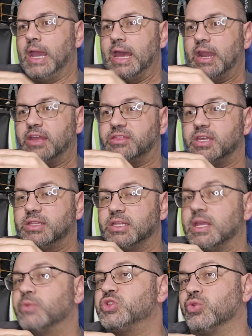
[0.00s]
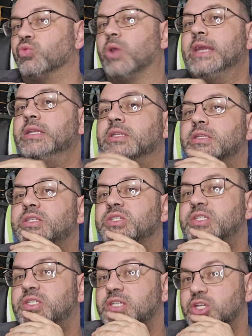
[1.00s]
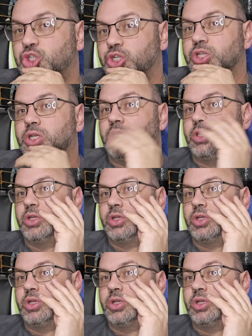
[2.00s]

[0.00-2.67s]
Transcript: And I think that was the right decision